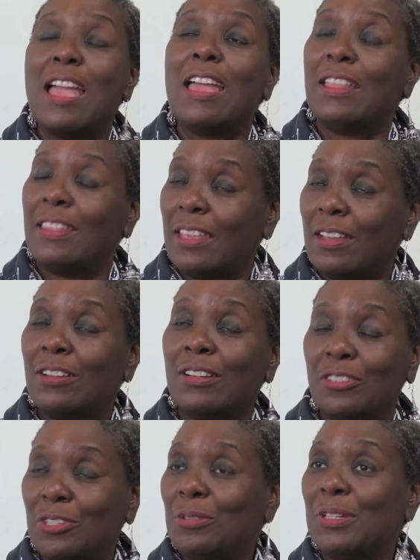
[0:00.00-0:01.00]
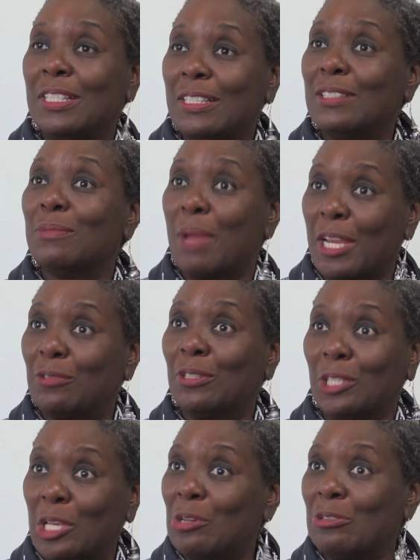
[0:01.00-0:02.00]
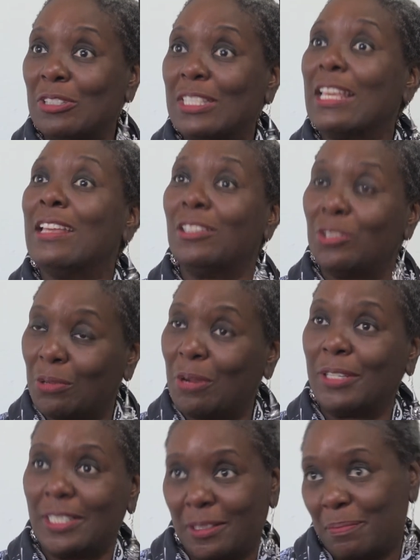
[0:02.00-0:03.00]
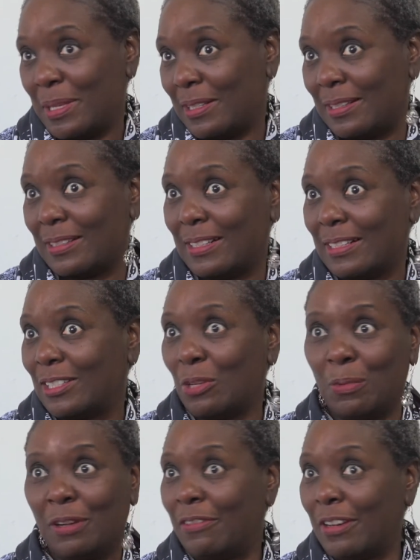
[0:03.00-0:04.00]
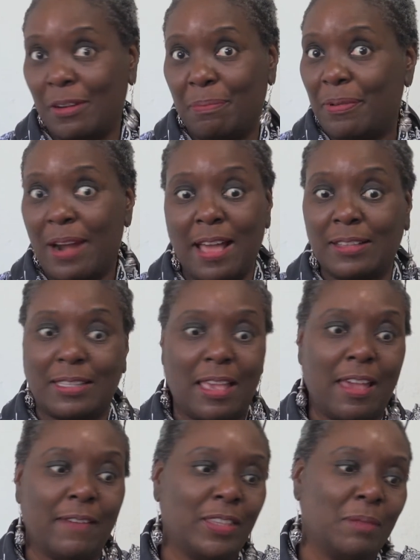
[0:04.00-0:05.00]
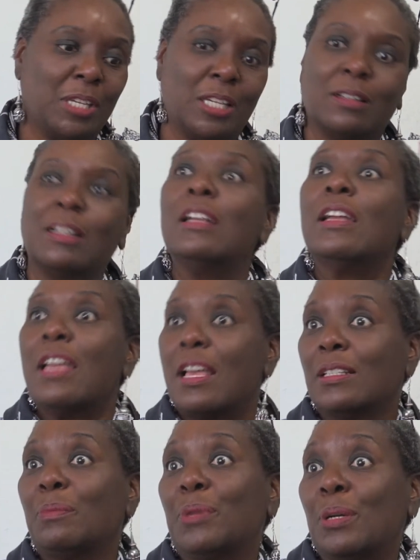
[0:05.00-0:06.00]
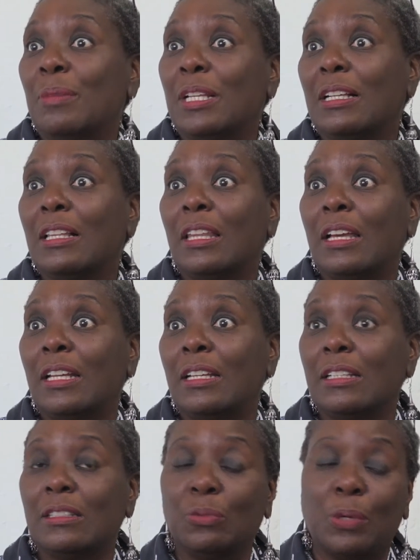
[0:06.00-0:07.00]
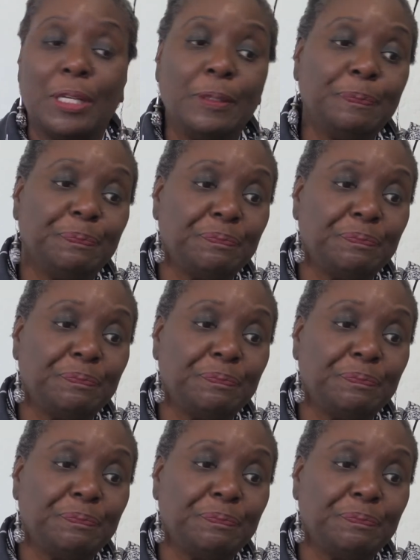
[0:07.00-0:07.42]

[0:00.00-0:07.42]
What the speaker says: and they are doing these microloans and growing their businesses. So we're very proud to have them here as a permanent client as well.